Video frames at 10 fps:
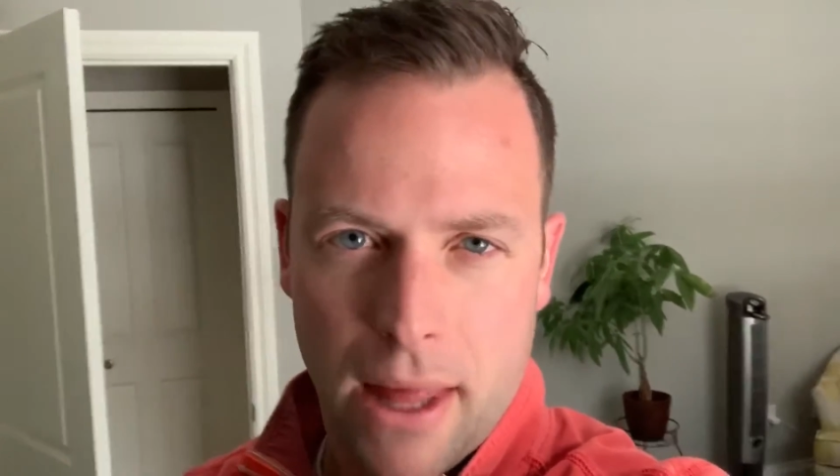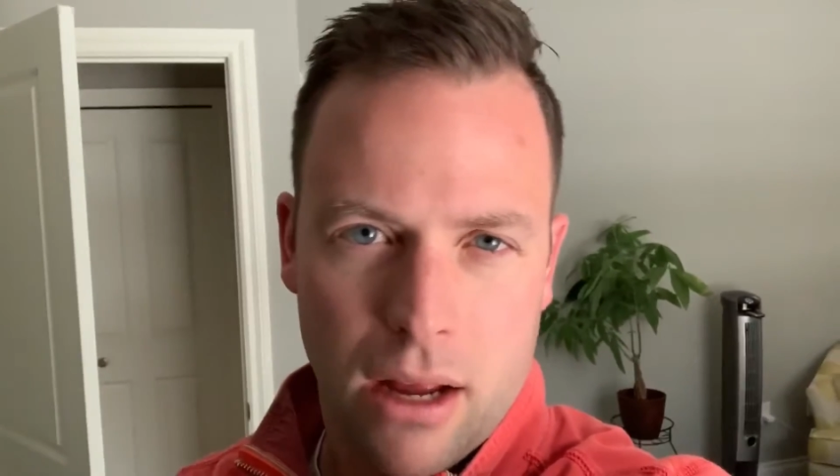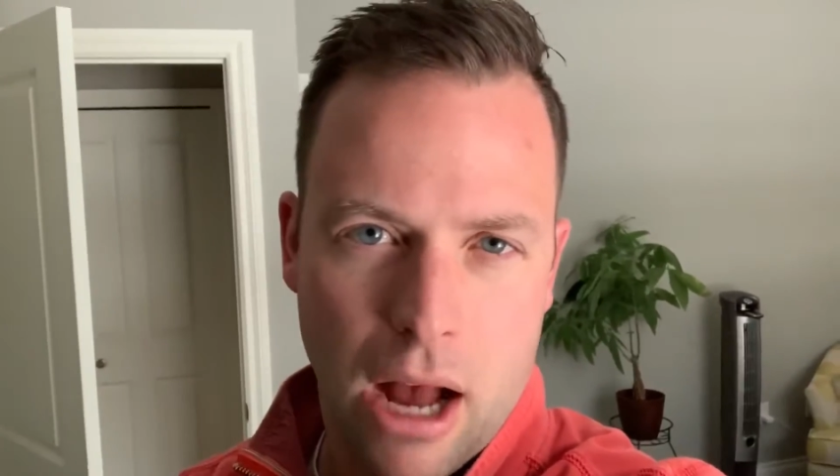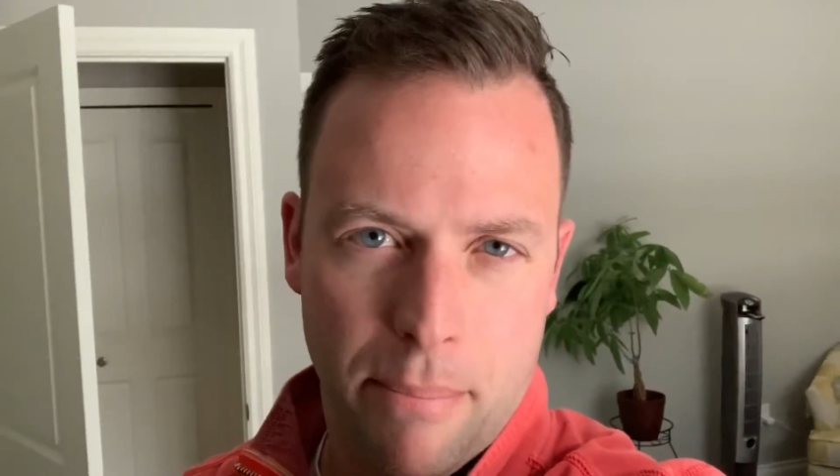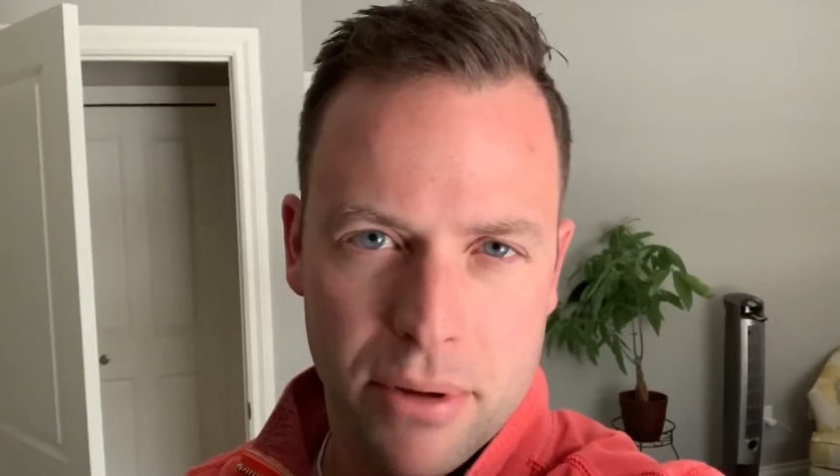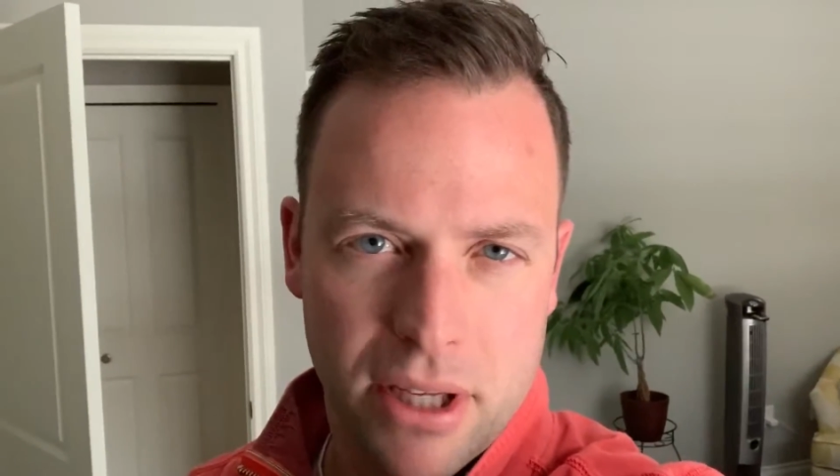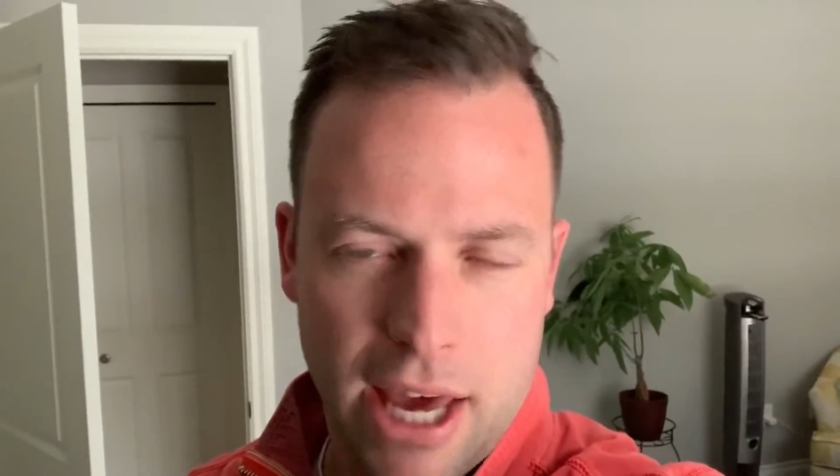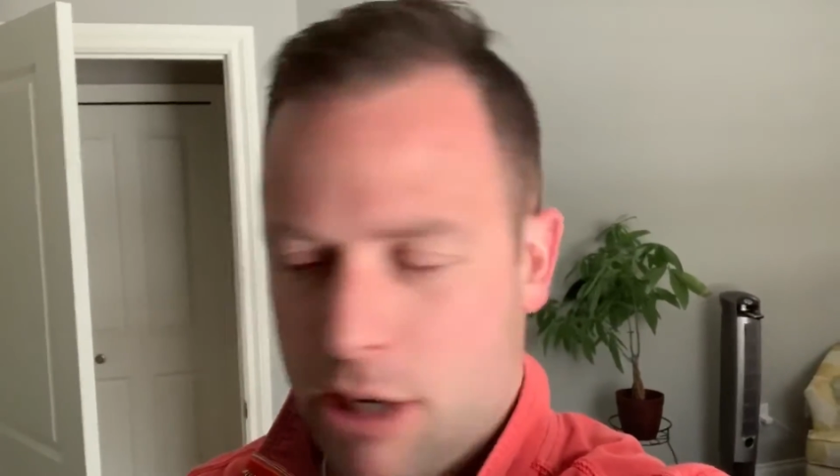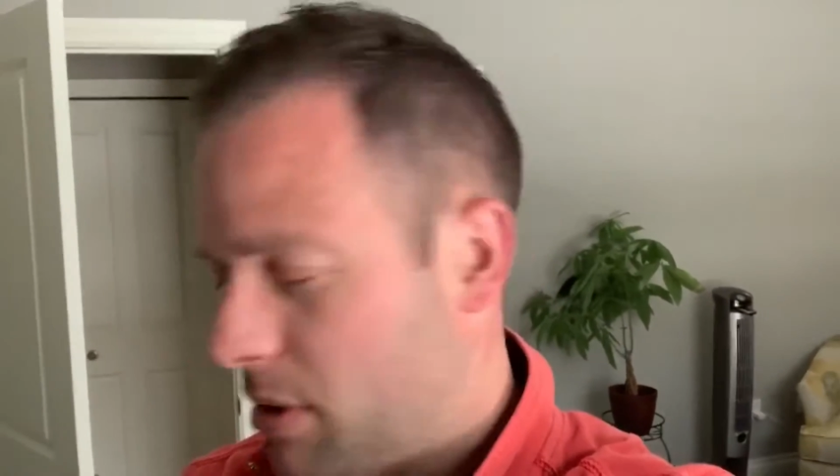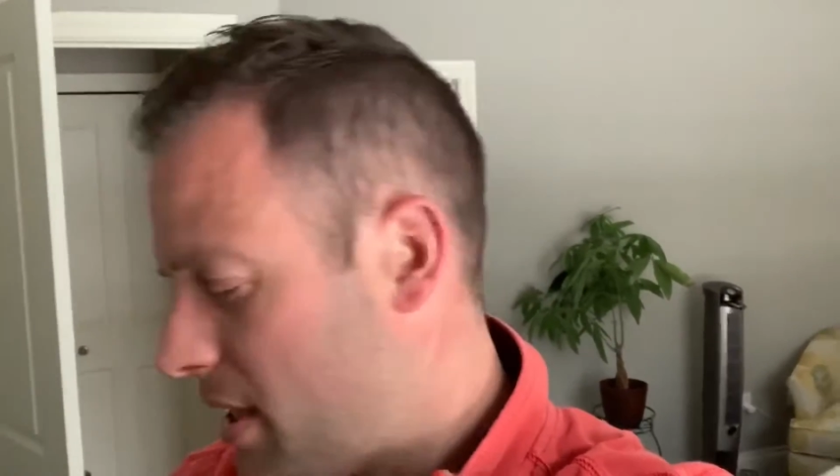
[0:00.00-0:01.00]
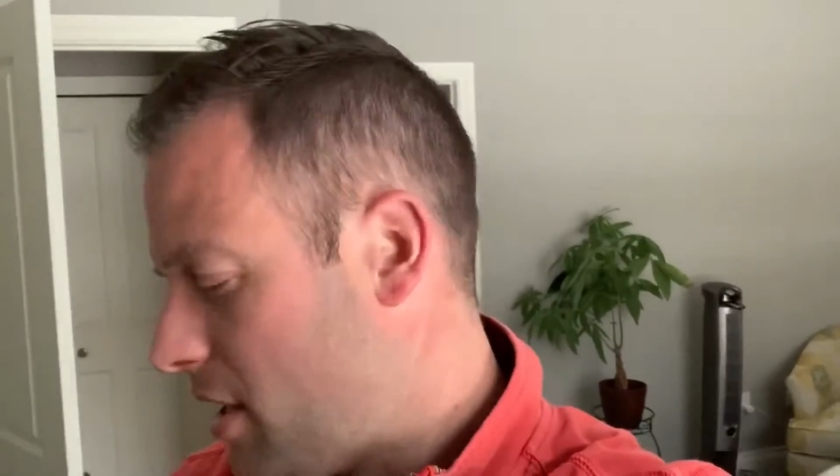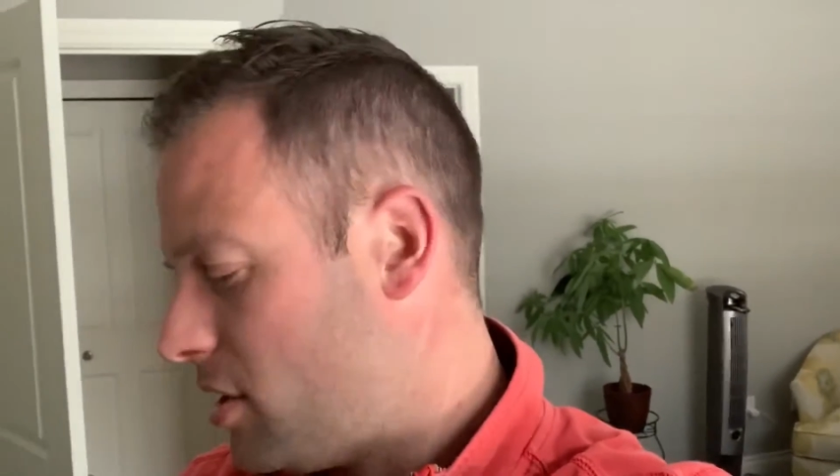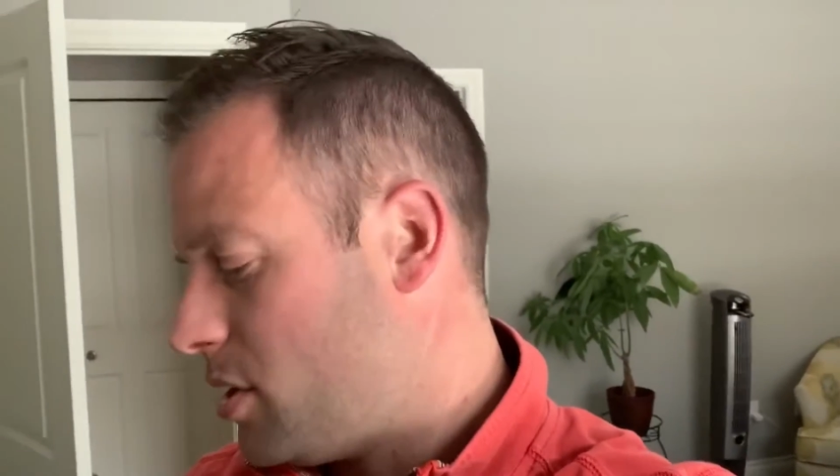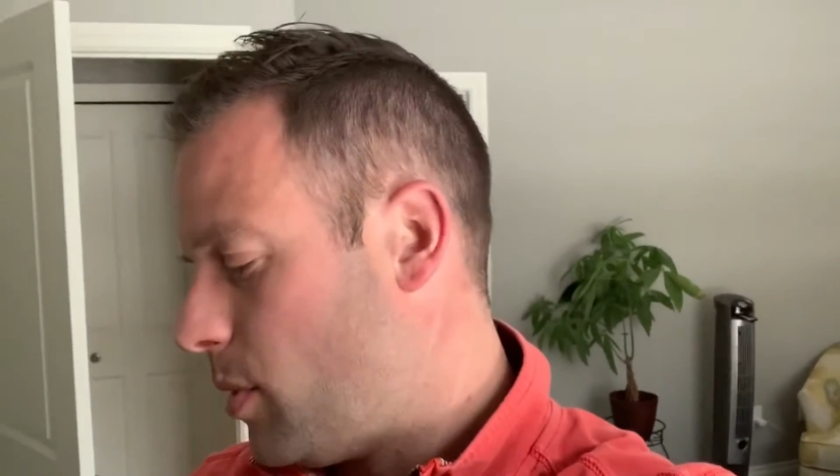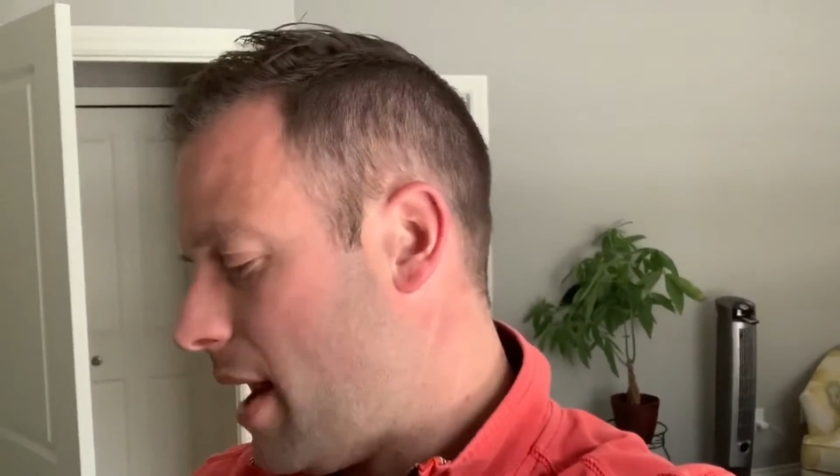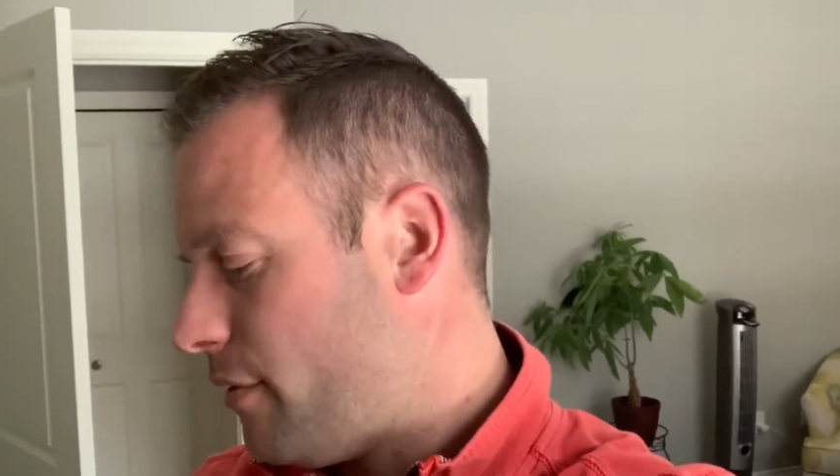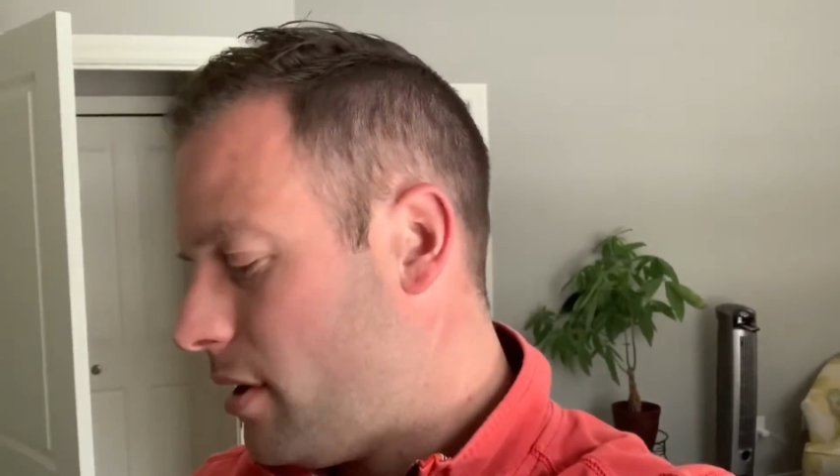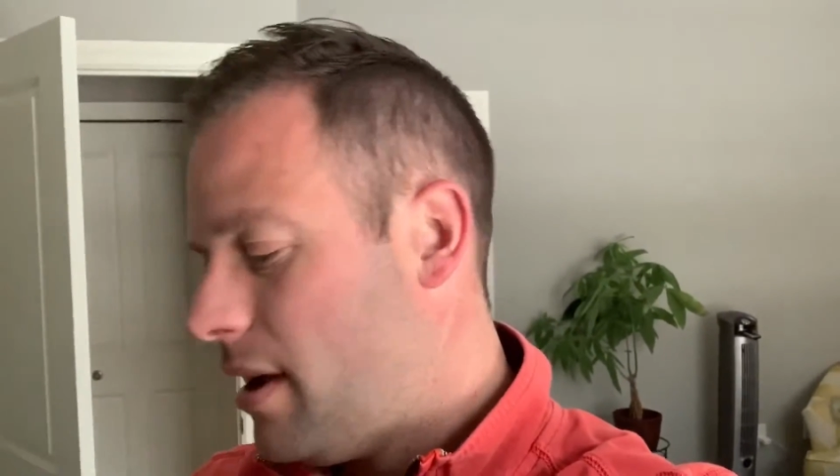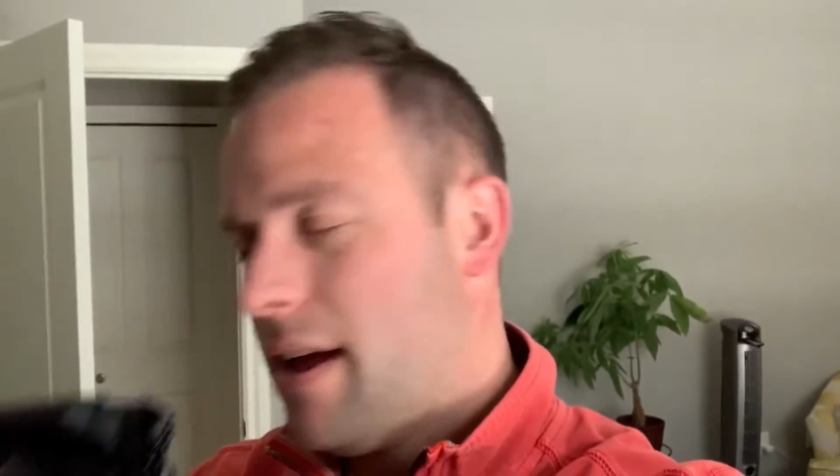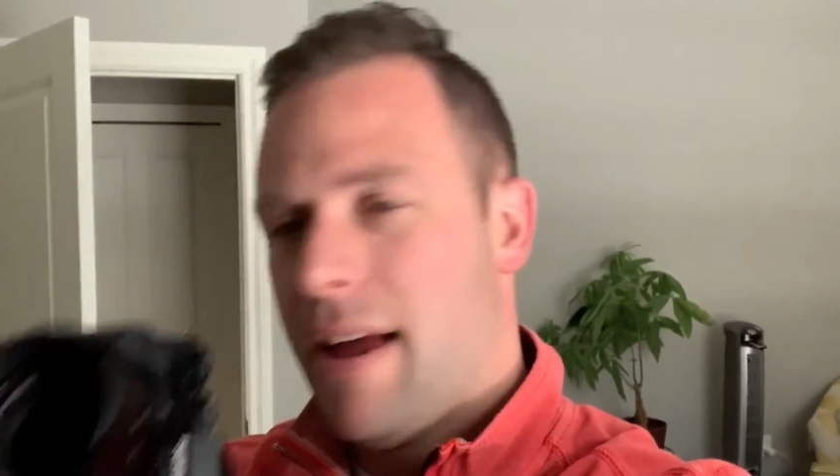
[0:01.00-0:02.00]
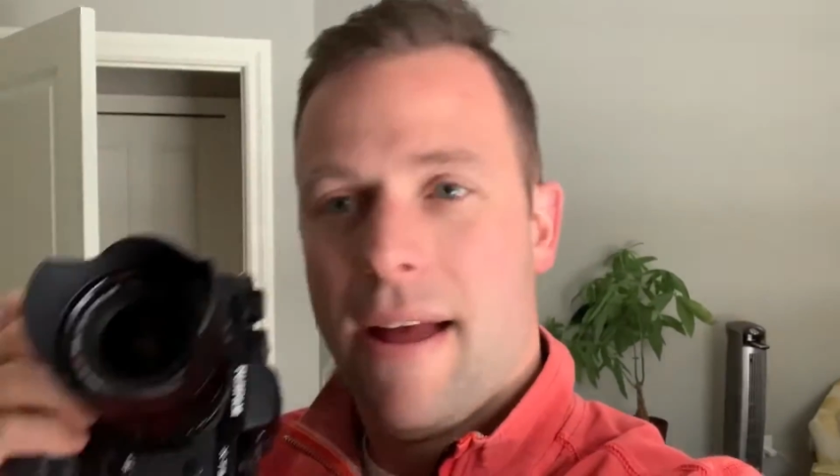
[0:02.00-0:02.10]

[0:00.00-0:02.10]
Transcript: couples engagement sessions or whatever.